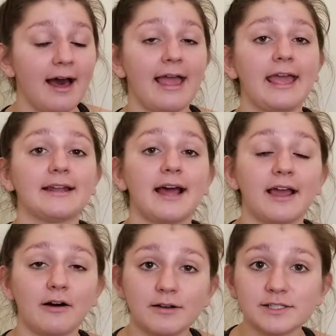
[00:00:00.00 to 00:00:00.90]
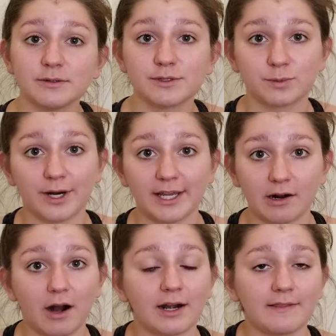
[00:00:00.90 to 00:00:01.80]
And I also was working
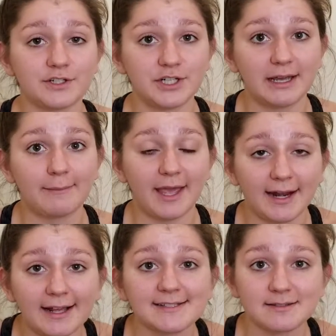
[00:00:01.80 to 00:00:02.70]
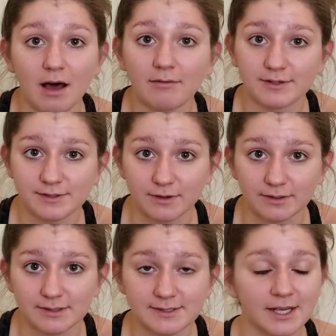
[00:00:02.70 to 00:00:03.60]
hard in the gym, and I saw
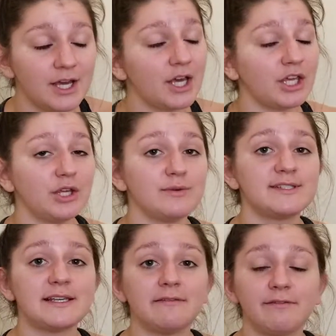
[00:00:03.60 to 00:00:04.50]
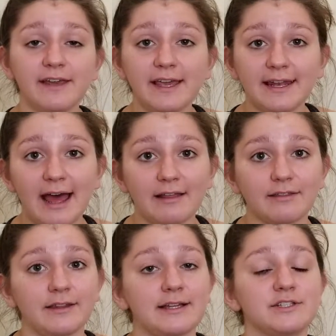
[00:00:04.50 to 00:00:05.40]
results. You see vegan
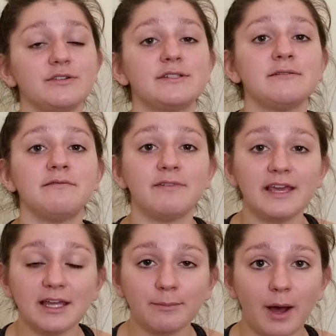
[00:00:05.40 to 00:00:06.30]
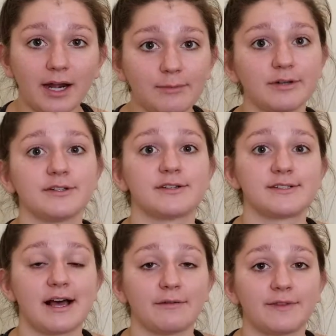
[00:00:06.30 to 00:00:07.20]
athletes, you see vegan bodybuilders
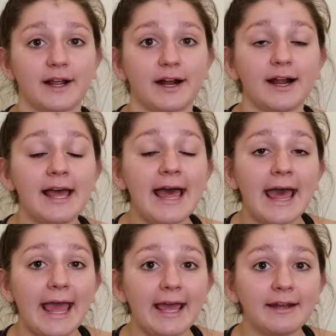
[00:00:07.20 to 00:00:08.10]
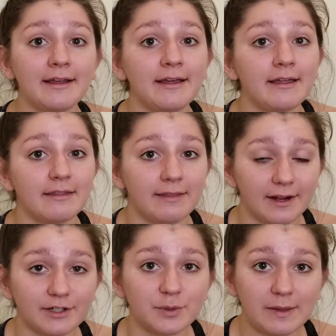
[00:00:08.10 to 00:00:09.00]
out there, and
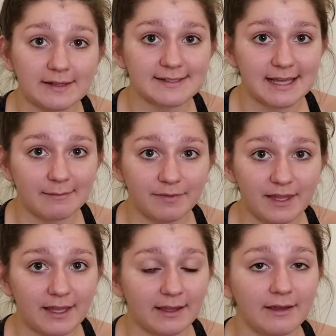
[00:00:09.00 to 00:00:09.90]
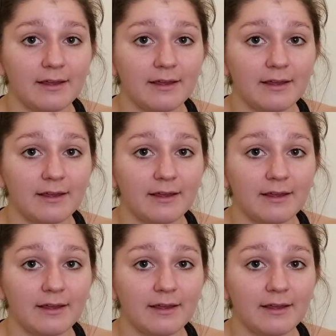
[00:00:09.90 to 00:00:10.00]
they're doing the same thing.